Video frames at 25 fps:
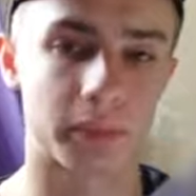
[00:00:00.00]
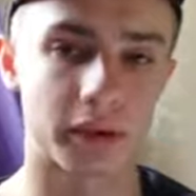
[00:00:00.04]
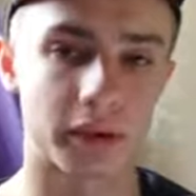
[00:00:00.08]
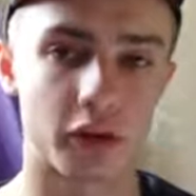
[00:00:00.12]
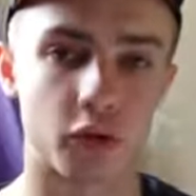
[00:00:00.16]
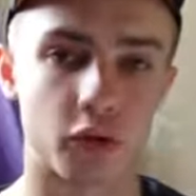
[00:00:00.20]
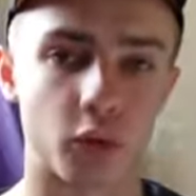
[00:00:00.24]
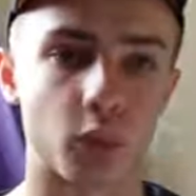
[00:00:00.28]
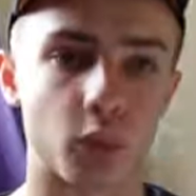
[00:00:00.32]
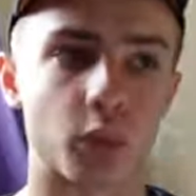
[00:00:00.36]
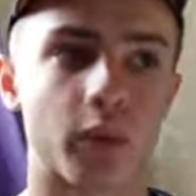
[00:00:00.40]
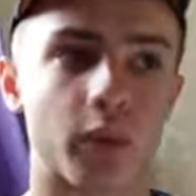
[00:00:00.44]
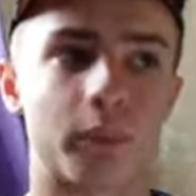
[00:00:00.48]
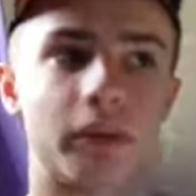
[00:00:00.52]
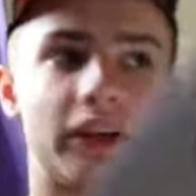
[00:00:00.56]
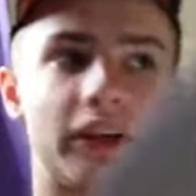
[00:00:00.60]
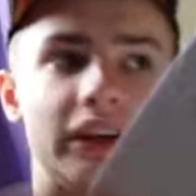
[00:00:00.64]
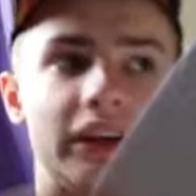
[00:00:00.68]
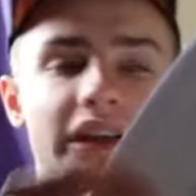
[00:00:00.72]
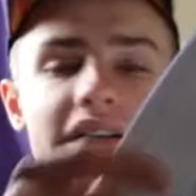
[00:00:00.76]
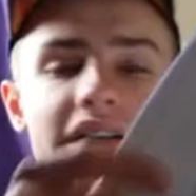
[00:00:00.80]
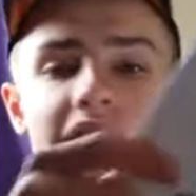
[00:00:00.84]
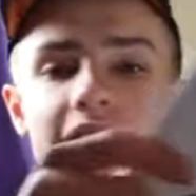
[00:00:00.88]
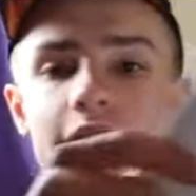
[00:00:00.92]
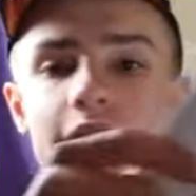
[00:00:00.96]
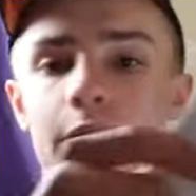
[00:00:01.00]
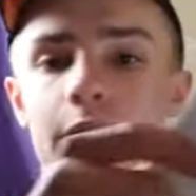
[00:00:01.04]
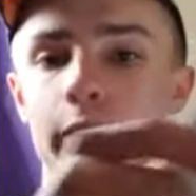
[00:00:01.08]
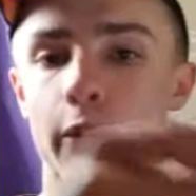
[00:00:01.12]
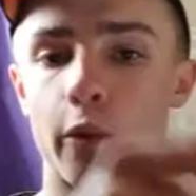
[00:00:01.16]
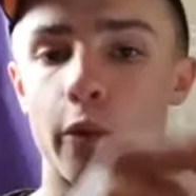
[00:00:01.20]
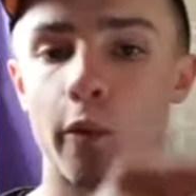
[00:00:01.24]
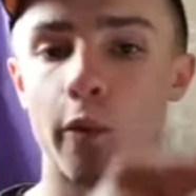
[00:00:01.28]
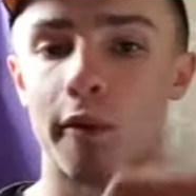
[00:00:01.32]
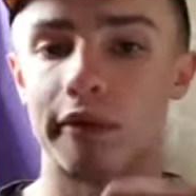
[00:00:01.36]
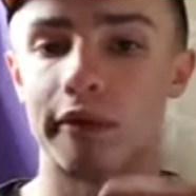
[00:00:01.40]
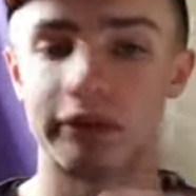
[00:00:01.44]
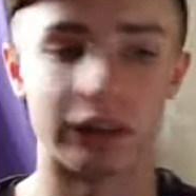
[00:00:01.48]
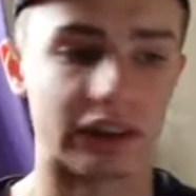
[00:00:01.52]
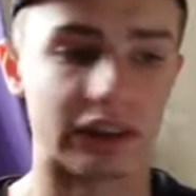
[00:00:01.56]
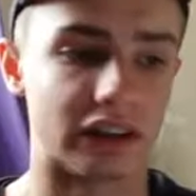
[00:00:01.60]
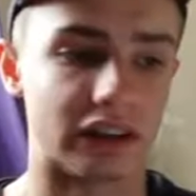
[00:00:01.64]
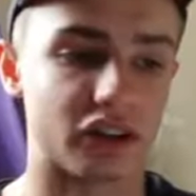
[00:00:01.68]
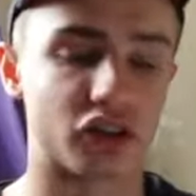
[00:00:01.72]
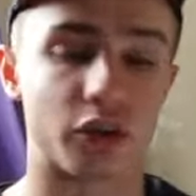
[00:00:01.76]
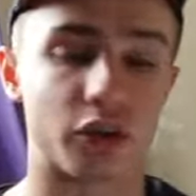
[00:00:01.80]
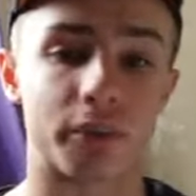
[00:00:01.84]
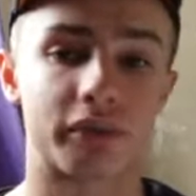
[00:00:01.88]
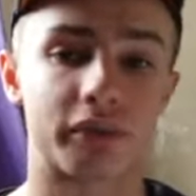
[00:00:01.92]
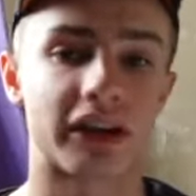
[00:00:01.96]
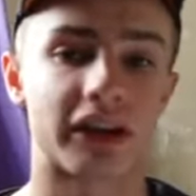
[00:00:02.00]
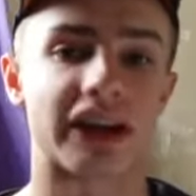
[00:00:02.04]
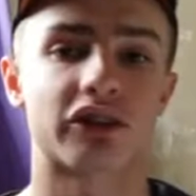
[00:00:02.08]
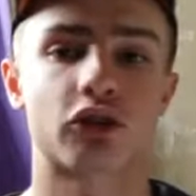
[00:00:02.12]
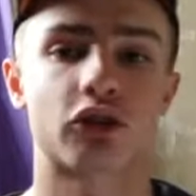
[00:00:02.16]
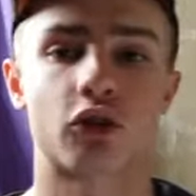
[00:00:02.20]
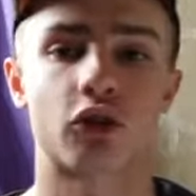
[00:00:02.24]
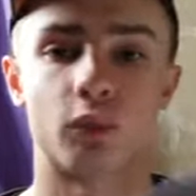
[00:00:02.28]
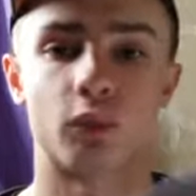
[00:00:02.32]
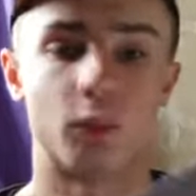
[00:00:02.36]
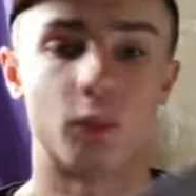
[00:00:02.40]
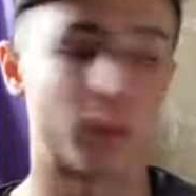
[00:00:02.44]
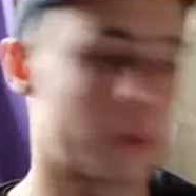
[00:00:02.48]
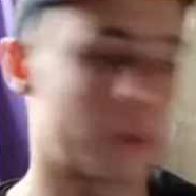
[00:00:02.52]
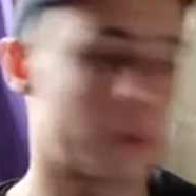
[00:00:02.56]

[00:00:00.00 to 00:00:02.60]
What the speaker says: proposals would be more subject to